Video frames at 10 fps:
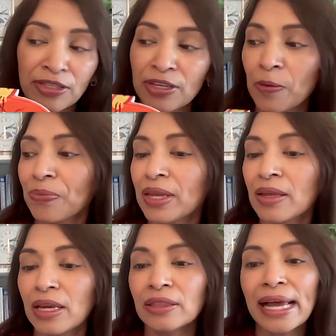So
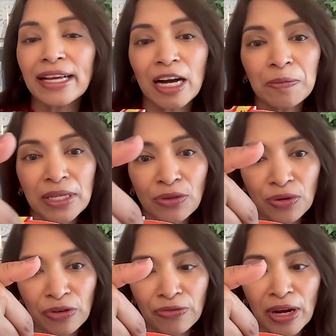light comes in through
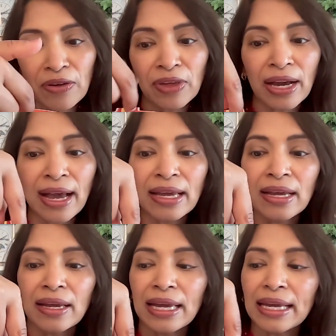the front of the eye.
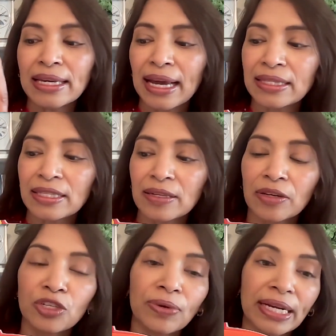It gets
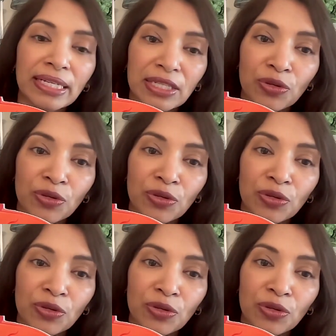directed